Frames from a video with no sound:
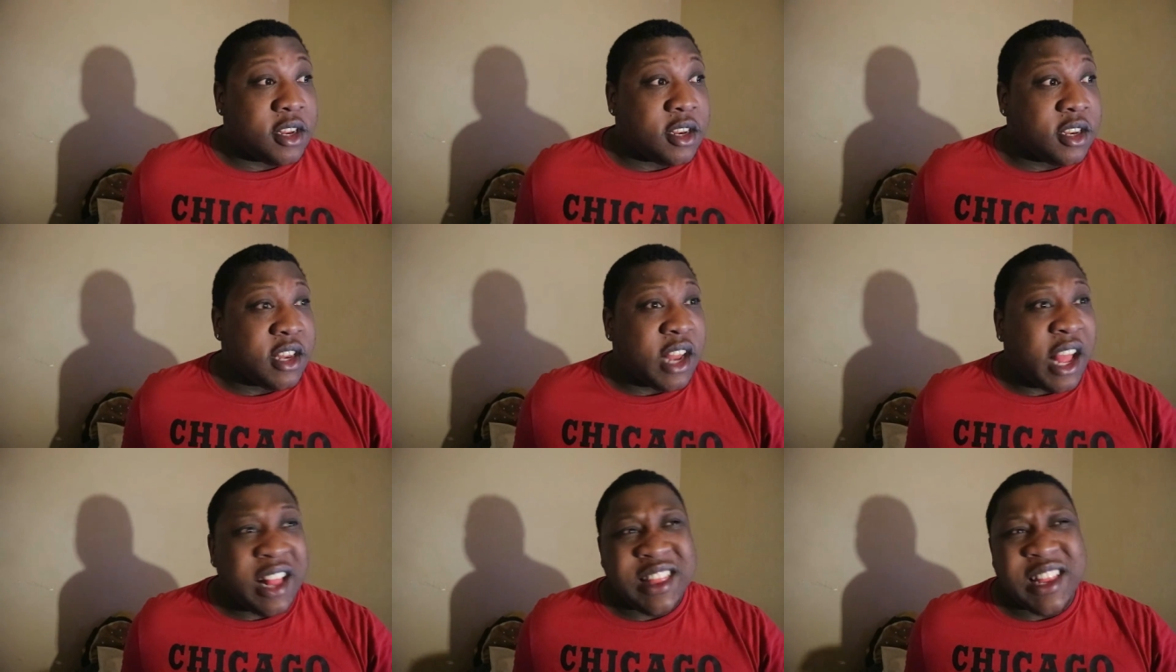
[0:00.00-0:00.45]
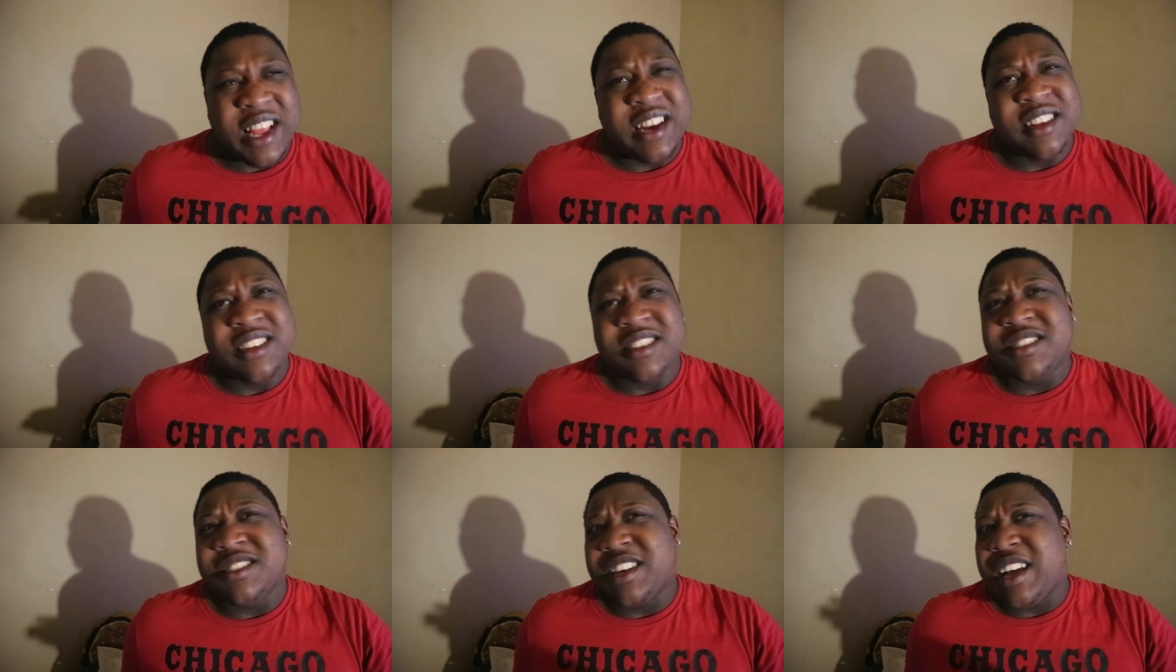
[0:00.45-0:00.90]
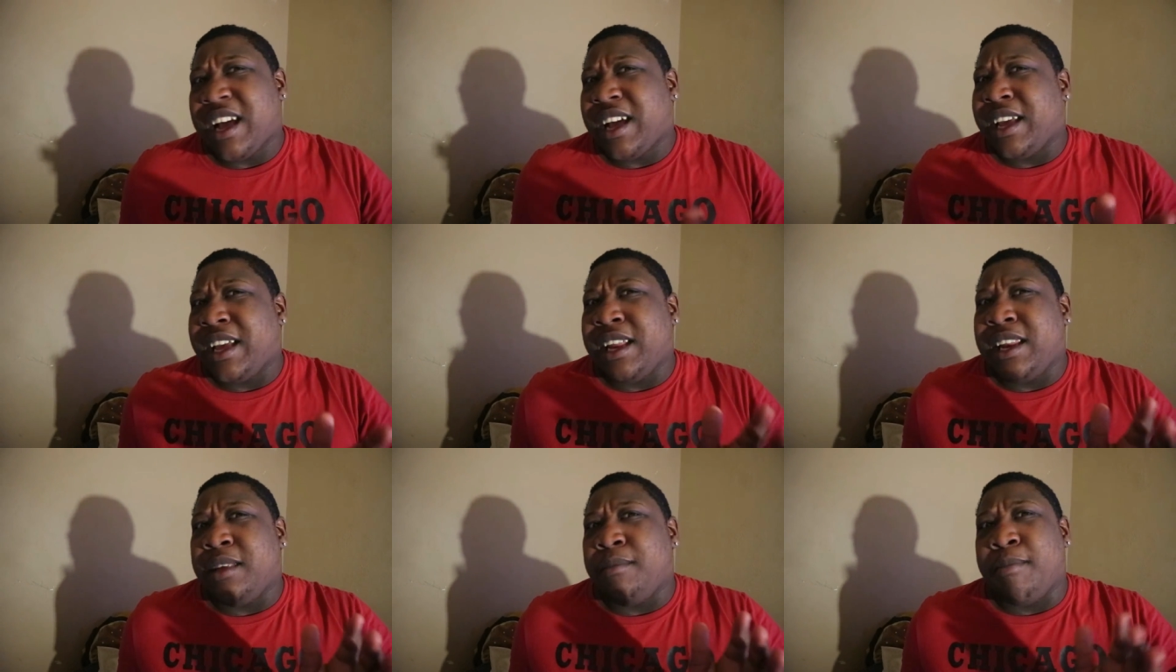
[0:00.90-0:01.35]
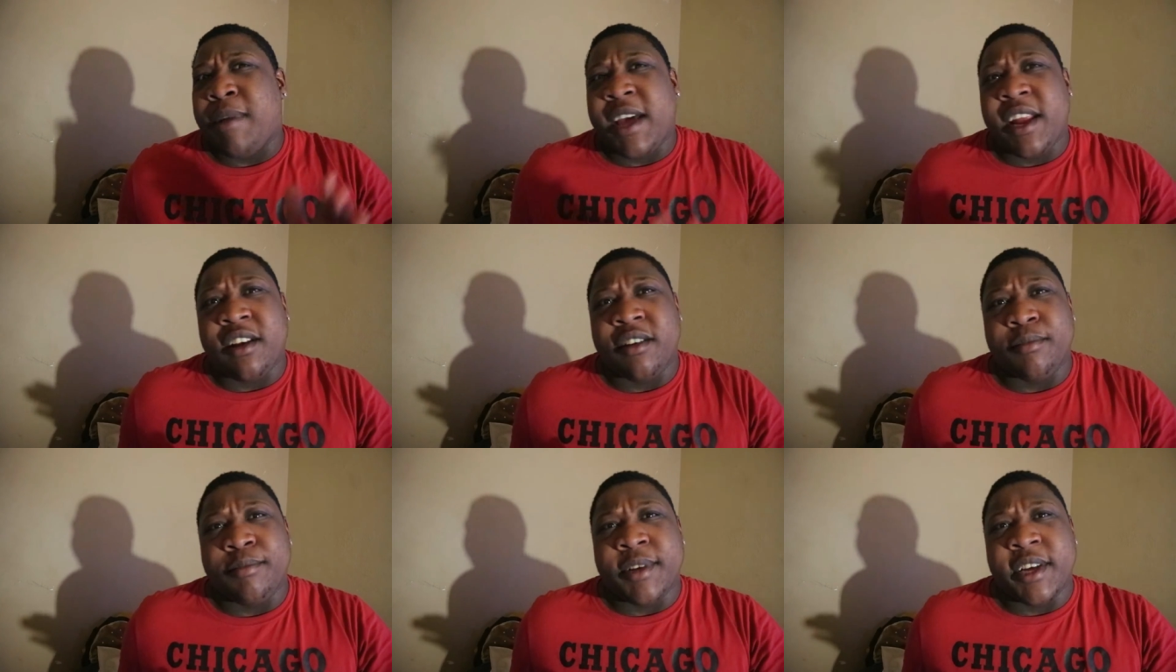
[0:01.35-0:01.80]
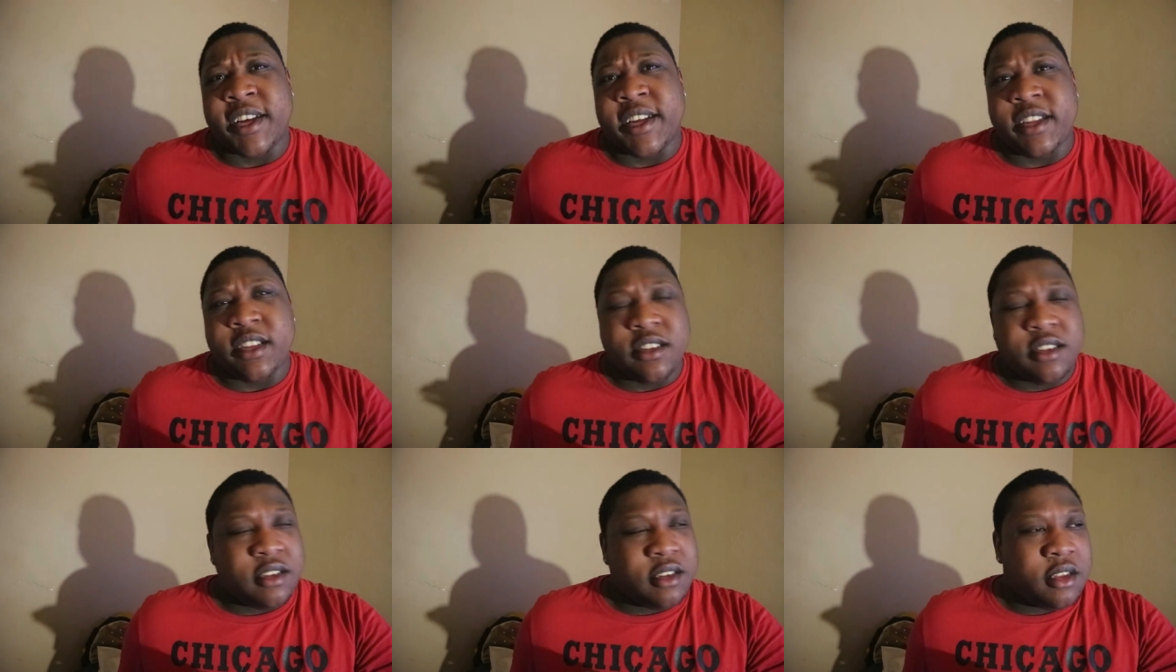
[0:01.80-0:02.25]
Not that it's got any better, but